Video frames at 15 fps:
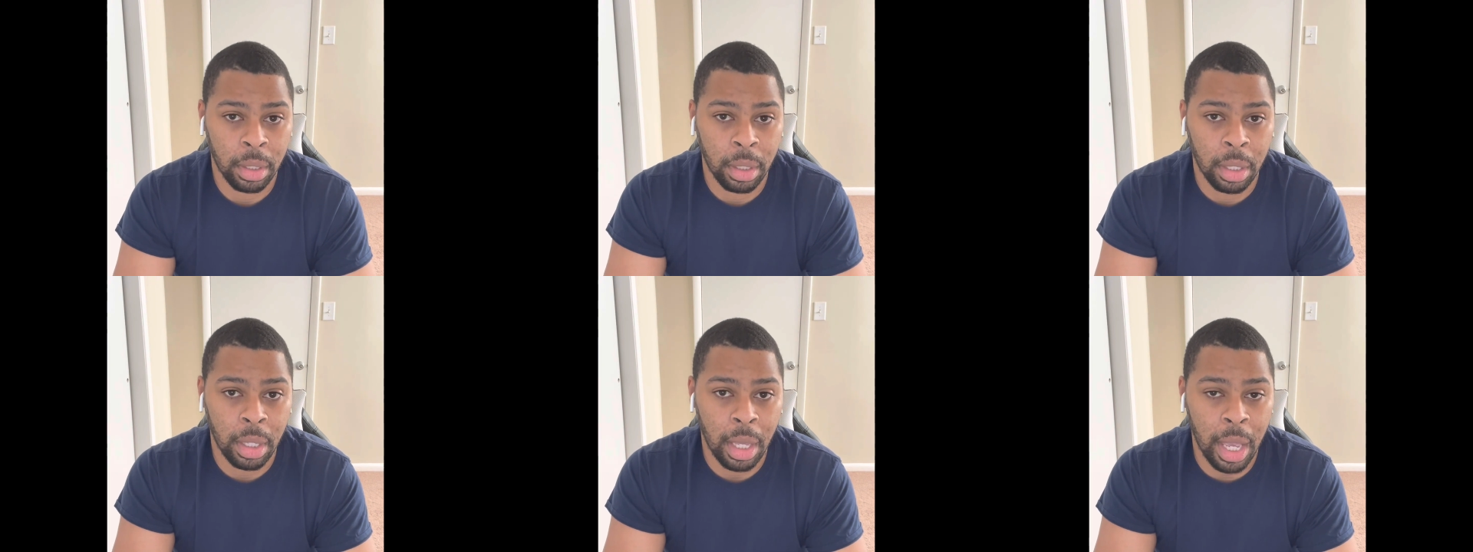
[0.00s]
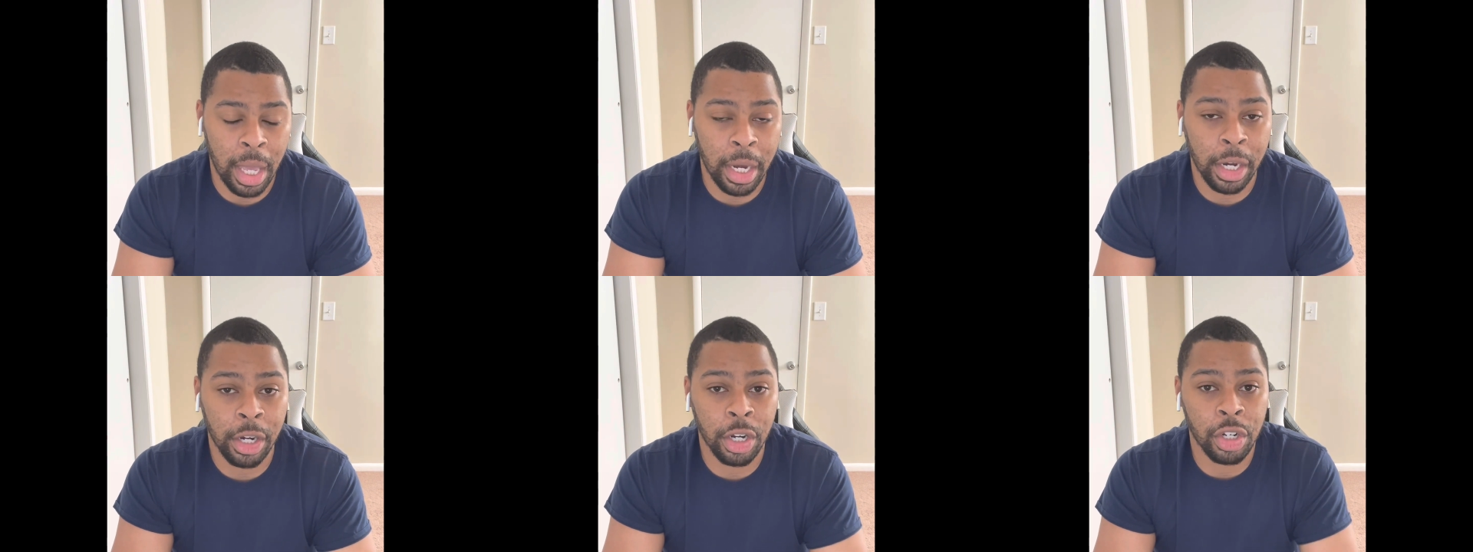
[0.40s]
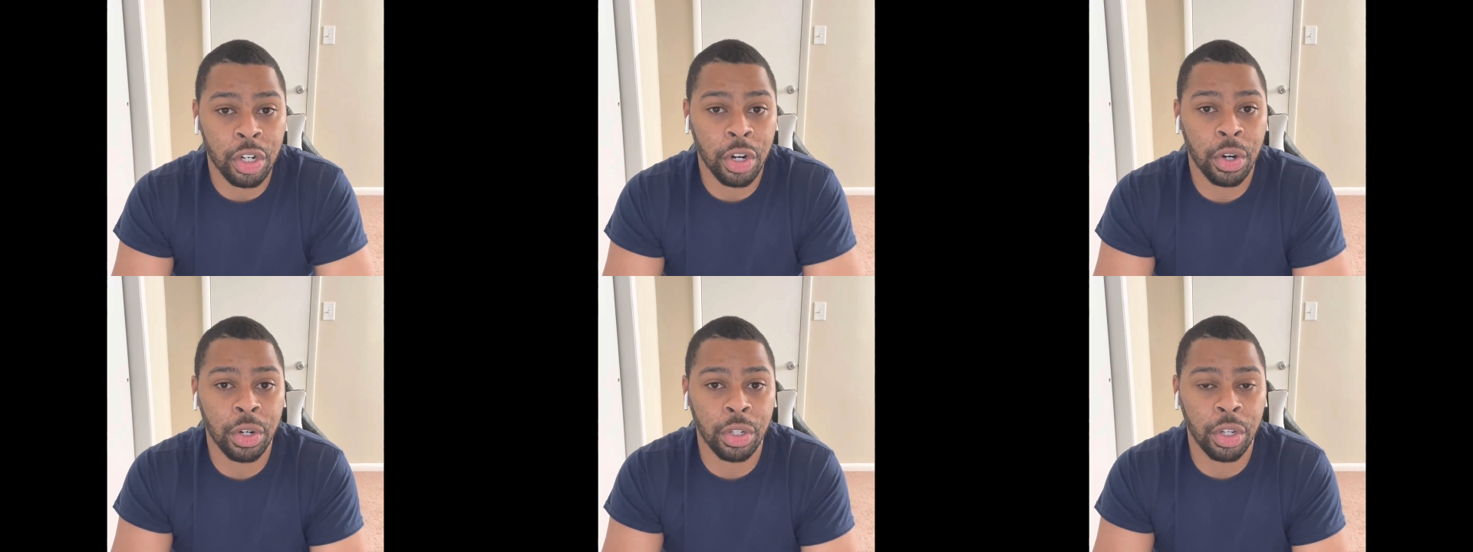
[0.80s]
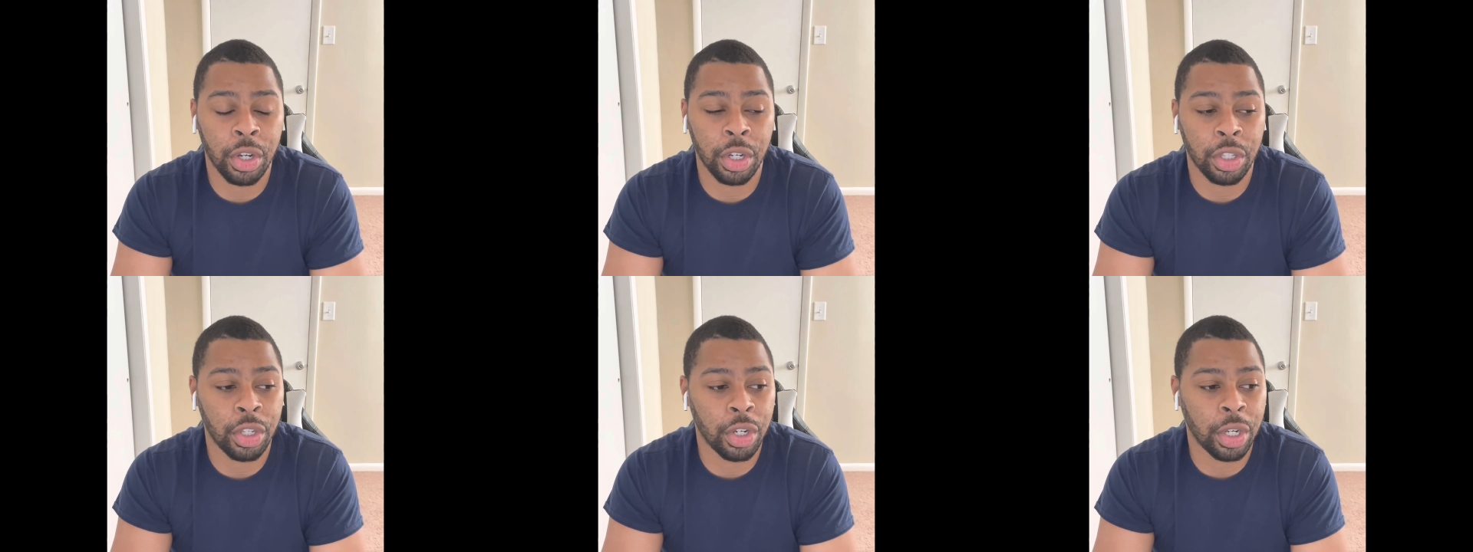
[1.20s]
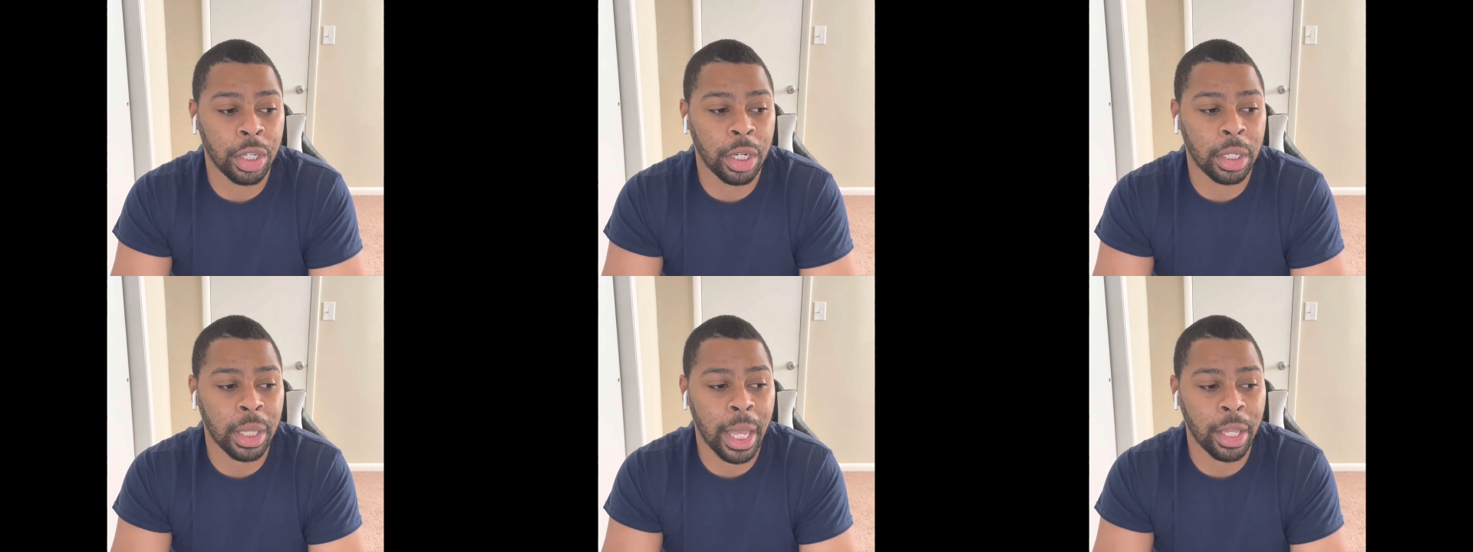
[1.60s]
And in turn, you're
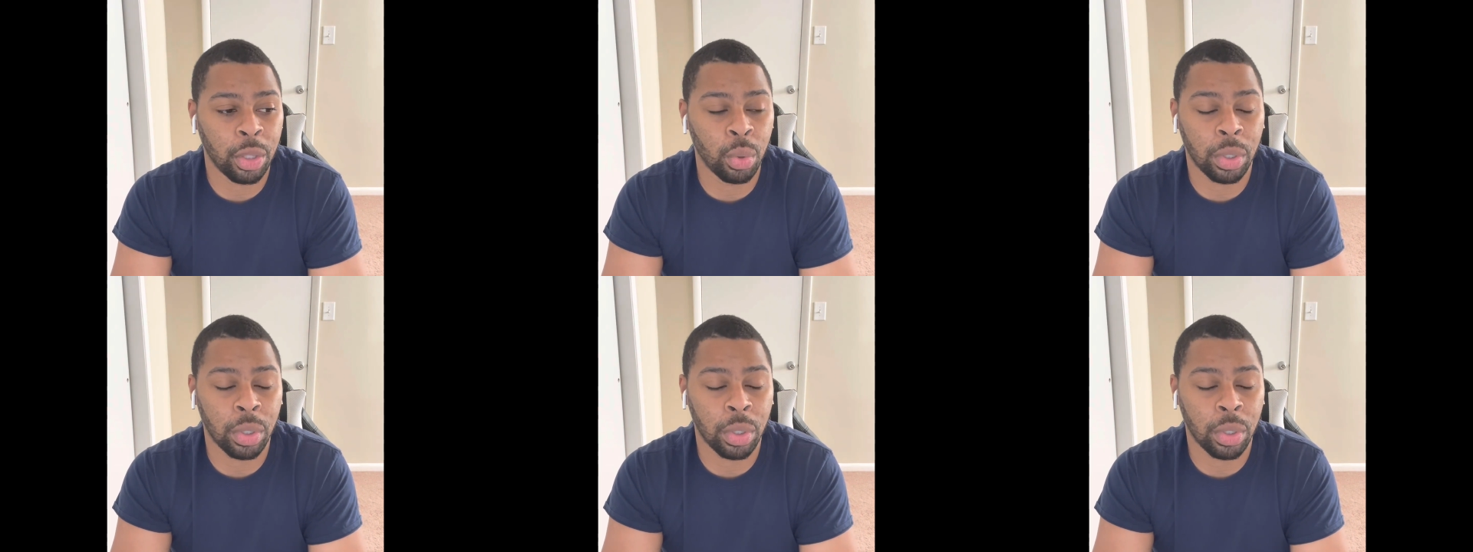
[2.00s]
gonna